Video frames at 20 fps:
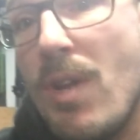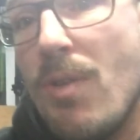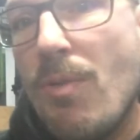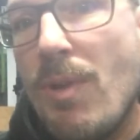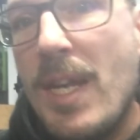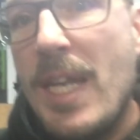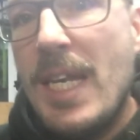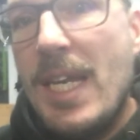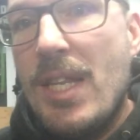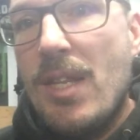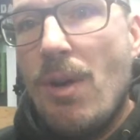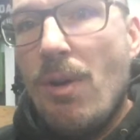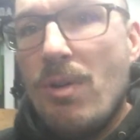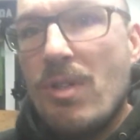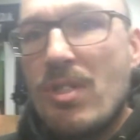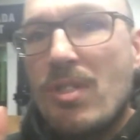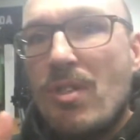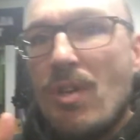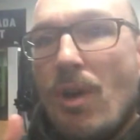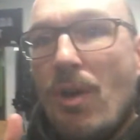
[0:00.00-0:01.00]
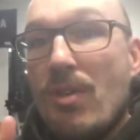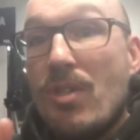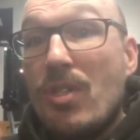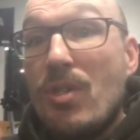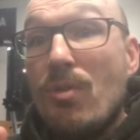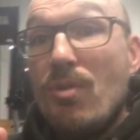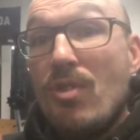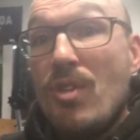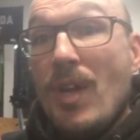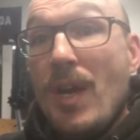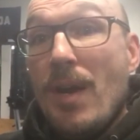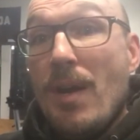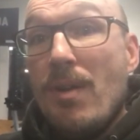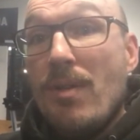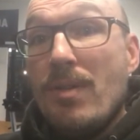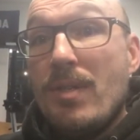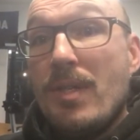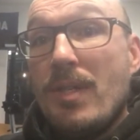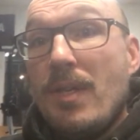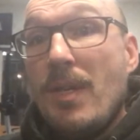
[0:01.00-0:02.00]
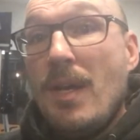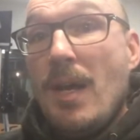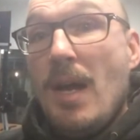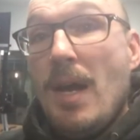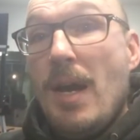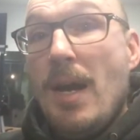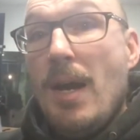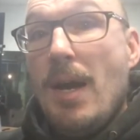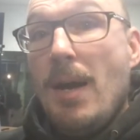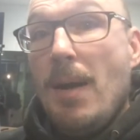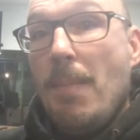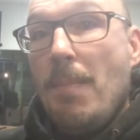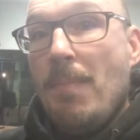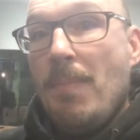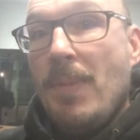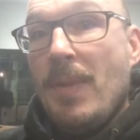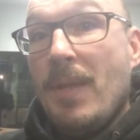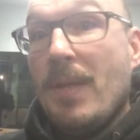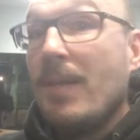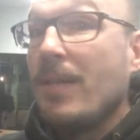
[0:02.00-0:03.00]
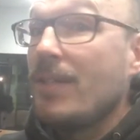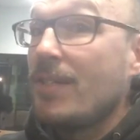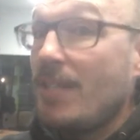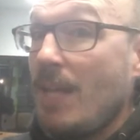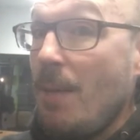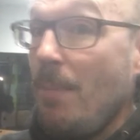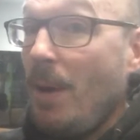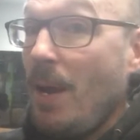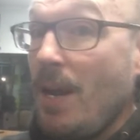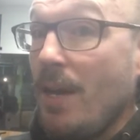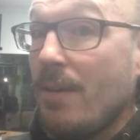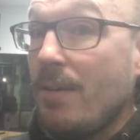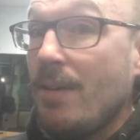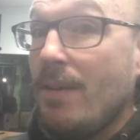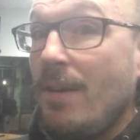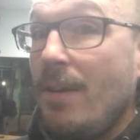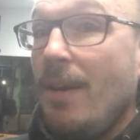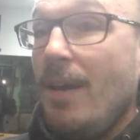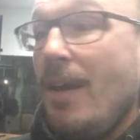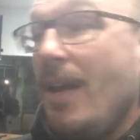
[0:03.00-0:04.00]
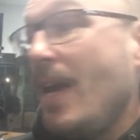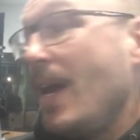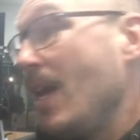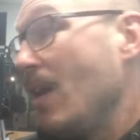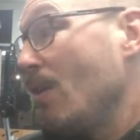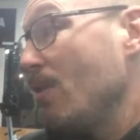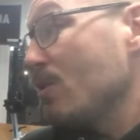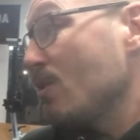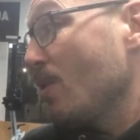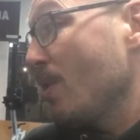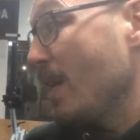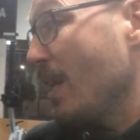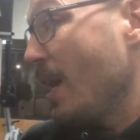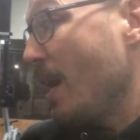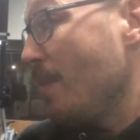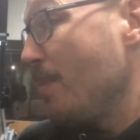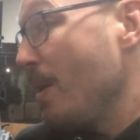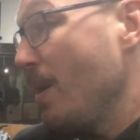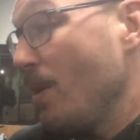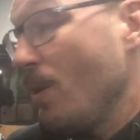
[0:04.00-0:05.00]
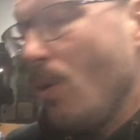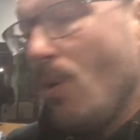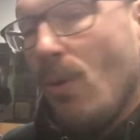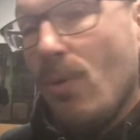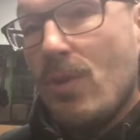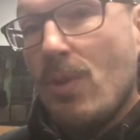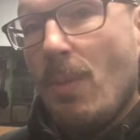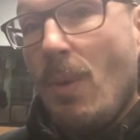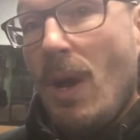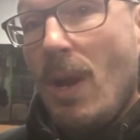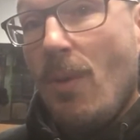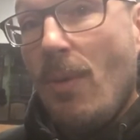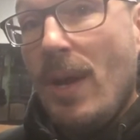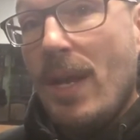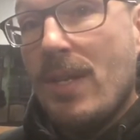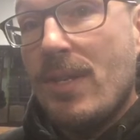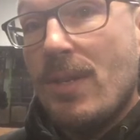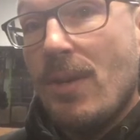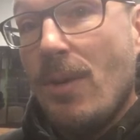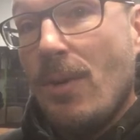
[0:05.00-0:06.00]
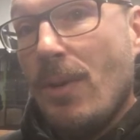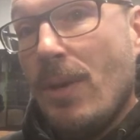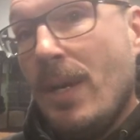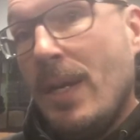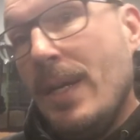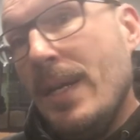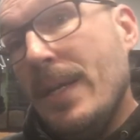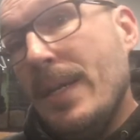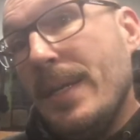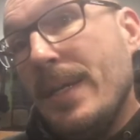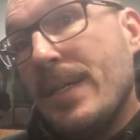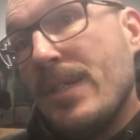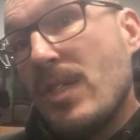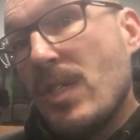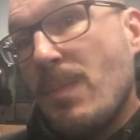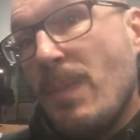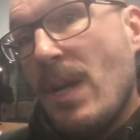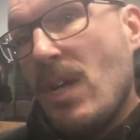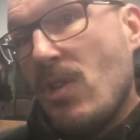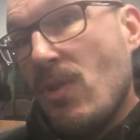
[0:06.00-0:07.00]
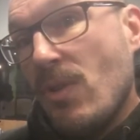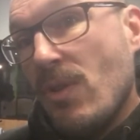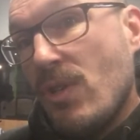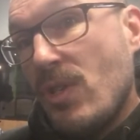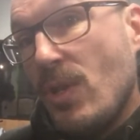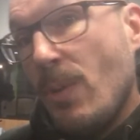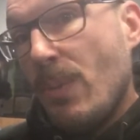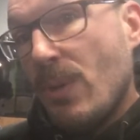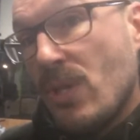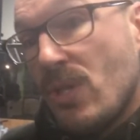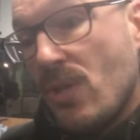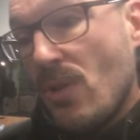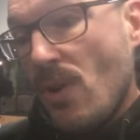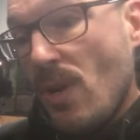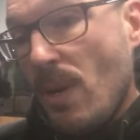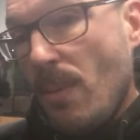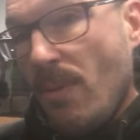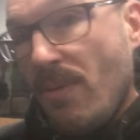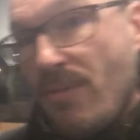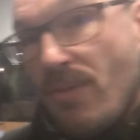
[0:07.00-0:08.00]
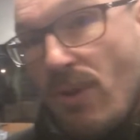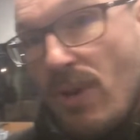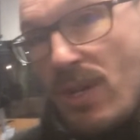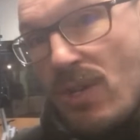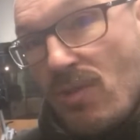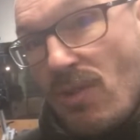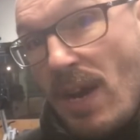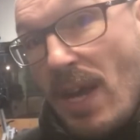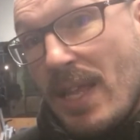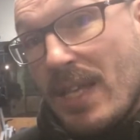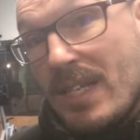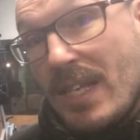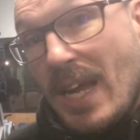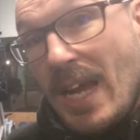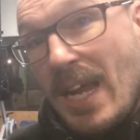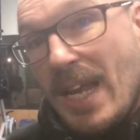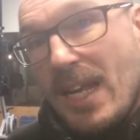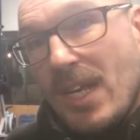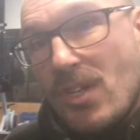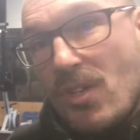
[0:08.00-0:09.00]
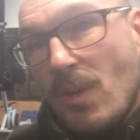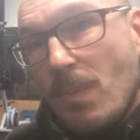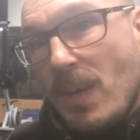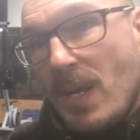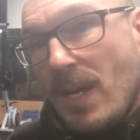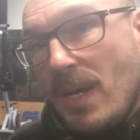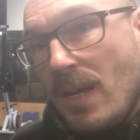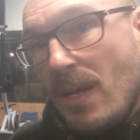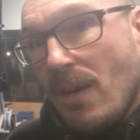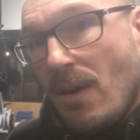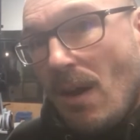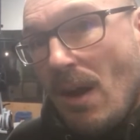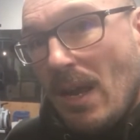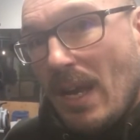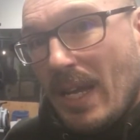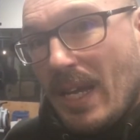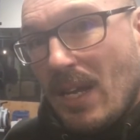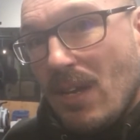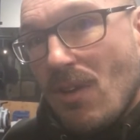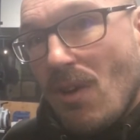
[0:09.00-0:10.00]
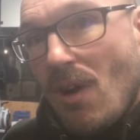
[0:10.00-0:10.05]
really need though are 2 chairs, same height, and also they got to be able to hold your body weight. So just make sure they're super sturdy before you try this, and they should be on like a